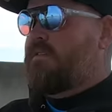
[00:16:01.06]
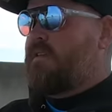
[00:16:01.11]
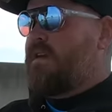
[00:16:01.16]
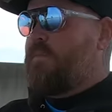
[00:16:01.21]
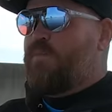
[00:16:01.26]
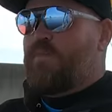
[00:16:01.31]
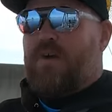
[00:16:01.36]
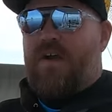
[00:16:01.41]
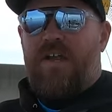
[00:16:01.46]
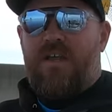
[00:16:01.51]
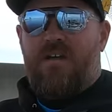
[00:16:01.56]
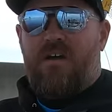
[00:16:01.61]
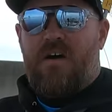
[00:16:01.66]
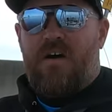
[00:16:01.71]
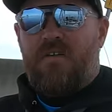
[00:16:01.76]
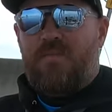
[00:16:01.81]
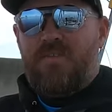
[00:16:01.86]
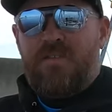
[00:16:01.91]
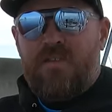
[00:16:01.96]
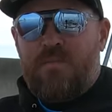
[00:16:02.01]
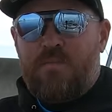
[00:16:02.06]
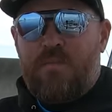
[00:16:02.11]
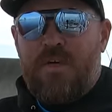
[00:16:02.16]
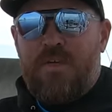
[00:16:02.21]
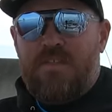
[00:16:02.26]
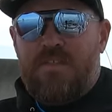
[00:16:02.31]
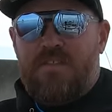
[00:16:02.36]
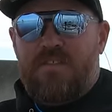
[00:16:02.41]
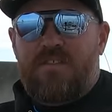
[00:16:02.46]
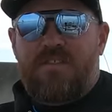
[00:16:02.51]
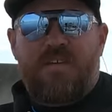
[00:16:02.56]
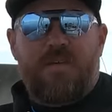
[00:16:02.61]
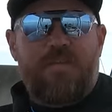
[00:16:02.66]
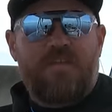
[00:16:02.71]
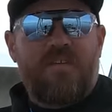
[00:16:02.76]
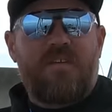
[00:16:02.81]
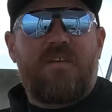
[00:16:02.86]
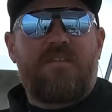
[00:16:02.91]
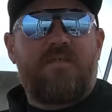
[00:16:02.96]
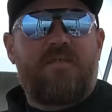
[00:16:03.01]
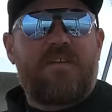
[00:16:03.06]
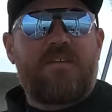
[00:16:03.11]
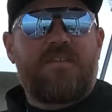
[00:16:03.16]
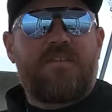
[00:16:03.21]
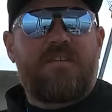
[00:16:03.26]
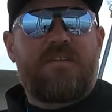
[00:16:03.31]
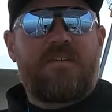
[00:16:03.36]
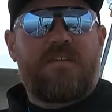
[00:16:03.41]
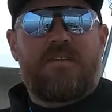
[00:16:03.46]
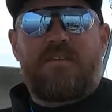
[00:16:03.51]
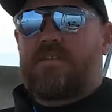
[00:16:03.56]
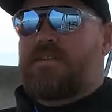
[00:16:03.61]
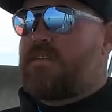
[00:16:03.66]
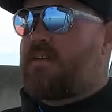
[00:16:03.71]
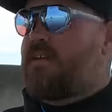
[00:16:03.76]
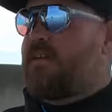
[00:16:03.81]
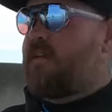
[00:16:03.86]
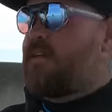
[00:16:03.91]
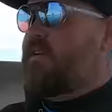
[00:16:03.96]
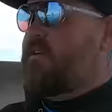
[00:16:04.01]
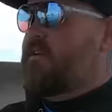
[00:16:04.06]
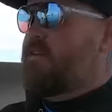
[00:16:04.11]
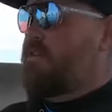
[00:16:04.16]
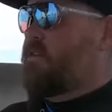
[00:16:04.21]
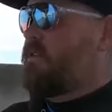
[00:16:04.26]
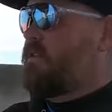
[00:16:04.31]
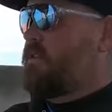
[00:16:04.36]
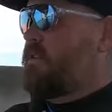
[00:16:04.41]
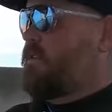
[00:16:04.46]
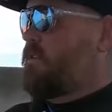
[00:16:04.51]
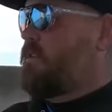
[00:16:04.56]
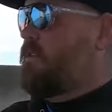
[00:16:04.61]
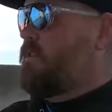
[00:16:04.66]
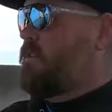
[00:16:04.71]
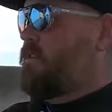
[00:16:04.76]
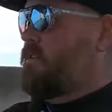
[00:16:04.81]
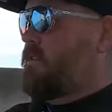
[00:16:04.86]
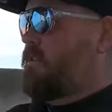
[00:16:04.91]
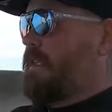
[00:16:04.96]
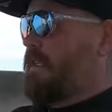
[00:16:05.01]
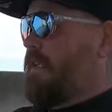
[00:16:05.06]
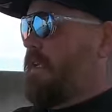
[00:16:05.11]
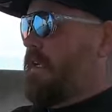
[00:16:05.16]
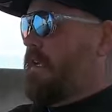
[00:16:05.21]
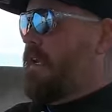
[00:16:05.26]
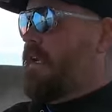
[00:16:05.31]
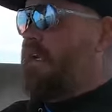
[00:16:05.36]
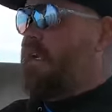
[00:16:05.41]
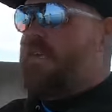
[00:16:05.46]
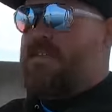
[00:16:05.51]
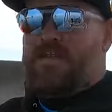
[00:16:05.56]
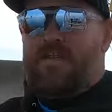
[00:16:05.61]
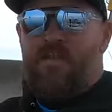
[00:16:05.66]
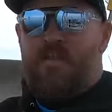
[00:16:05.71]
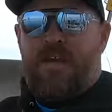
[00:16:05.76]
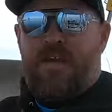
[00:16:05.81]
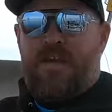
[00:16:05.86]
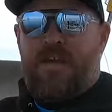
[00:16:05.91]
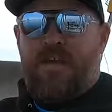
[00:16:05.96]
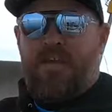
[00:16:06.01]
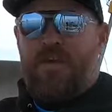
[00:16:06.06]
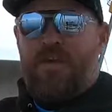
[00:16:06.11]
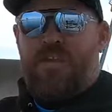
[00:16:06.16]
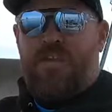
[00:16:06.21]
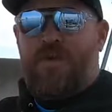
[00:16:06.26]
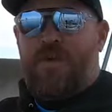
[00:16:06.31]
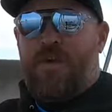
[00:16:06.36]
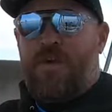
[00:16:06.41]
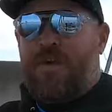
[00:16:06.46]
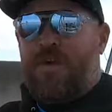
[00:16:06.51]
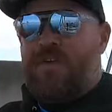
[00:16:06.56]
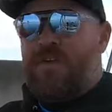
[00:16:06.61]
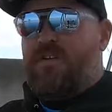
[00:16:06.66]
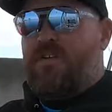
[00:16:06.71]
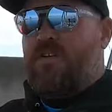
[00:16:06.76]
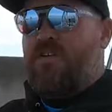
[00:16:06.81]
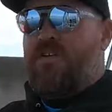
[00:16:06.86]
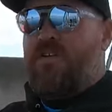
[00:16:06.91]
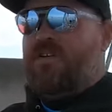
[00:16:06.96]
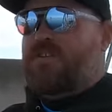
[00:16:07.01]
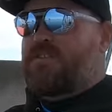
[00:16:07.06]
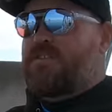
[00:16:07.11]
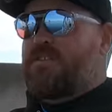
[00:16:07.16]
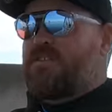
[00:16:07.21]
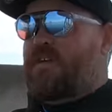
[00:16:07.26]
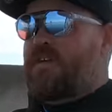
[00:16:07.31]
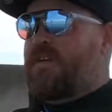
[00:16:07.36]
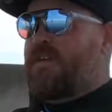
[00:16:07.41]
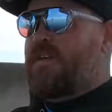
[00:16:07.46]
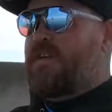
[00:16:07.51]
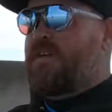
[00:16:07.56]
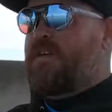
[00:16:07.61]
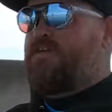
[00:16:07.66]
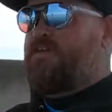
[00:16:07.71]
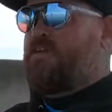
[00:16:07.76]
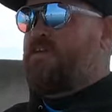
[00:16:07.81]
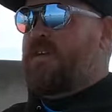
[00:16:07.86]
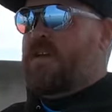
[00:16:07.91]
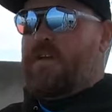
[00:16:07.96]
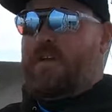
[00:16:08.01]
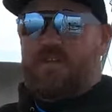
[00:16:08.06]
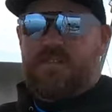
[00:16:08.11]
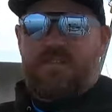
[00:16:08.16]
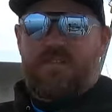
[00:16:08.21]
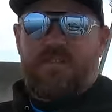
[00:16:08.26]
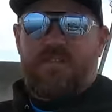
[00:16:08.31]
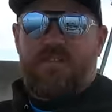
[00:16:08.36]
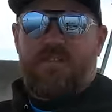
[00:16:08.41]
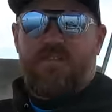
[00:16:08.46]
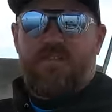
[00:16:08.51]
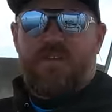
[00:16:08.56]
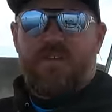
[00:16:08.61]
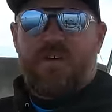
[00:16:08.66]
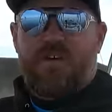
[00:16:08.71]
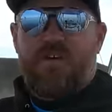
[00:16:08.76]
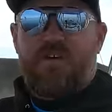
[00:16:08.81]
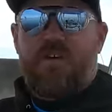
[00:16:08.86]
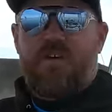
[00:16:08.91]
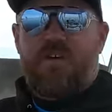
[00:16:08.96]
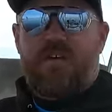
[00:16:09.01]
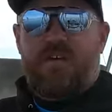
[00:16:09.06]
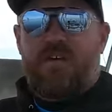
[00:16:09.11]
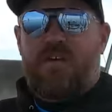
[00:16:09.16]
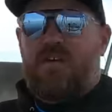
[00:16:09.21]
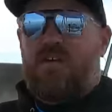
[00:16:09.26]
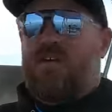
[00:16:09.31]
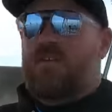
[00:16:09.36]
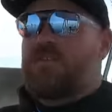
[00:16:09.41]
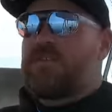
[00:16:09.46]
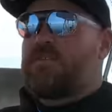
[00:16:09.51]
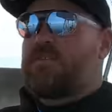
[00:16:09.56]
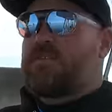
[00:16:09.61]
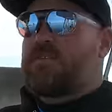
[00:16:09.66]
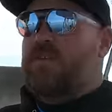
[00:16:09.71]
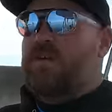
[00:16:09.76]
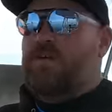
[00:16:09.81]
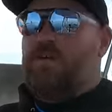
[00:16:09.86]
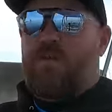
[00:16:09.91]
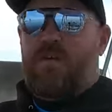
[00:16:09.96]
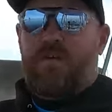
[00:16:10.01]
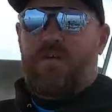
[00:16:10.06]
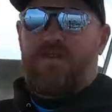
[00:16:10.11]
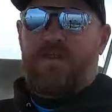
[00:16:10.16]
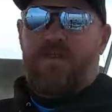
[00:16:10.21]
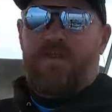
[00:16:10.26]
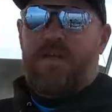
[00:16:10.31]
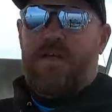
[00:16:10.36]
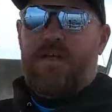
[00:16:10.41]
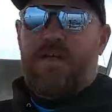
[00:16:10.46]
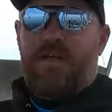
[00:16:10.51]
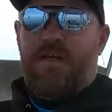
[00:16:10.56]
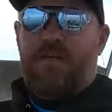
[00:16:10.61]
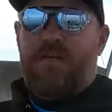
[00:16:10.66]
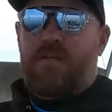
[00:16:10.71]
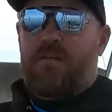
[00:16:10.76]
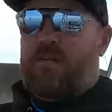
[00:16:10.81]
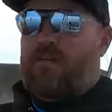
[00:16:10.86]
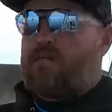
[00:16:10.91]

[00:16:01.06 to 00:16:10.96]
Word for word: I break off so much sheep's head fishing. It's like I can't spend that much money on all these jig heads when I can just use a hook and a cheap piece of lead.